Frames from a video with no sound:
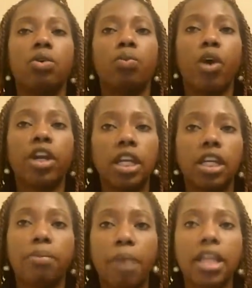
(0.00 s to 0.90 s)
working
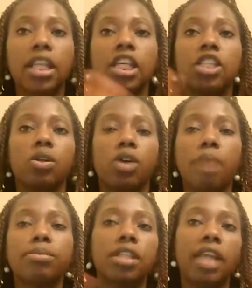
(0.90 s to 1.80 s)
independently to
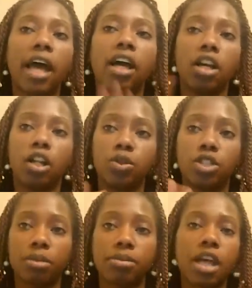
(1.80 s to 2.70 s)
come to that
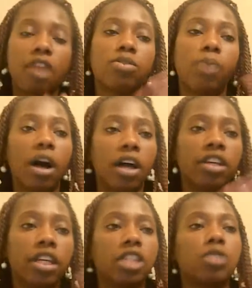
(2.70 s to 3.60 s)
conclusion themselves, while
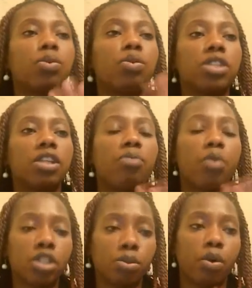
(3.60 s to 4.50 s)
other kids will receive
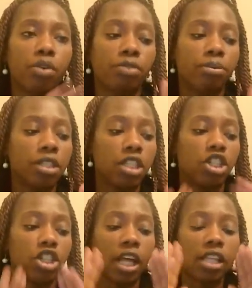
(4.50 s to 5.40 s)
more support from the
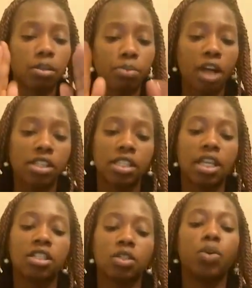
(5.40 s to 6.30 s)
teacher. That's the process
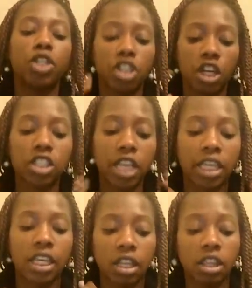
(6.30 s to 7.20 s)
as to which they're
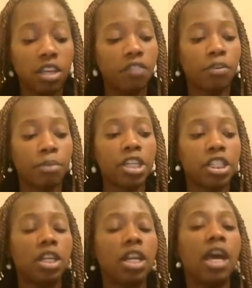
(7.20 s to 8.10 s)
taking in the
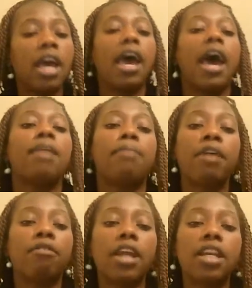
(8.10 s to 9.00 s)
information. And
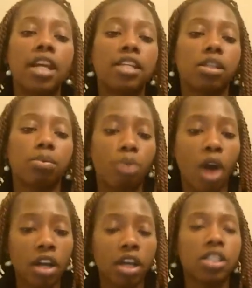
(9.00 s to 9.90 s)
by readiness, the
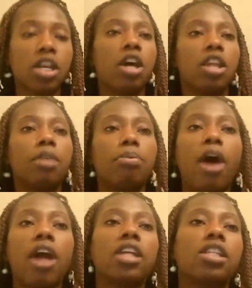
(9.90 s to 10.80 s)
product
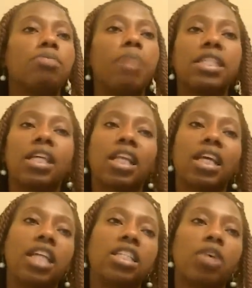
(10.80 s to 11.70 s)
is basically
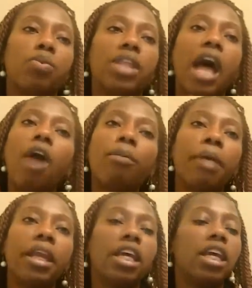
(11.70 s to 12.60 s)
can deal with how
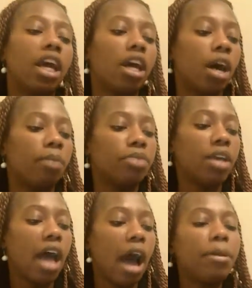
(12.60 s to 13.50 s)

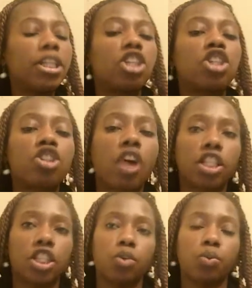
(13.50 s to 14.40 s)
much
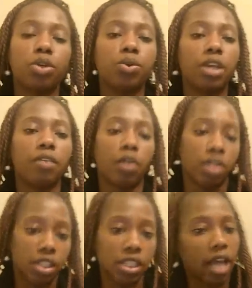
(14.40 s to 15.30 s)
instruction will you give
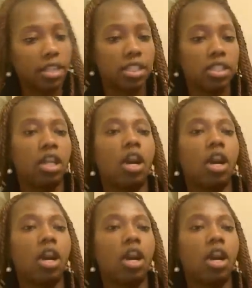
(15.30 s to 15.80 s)
on the test,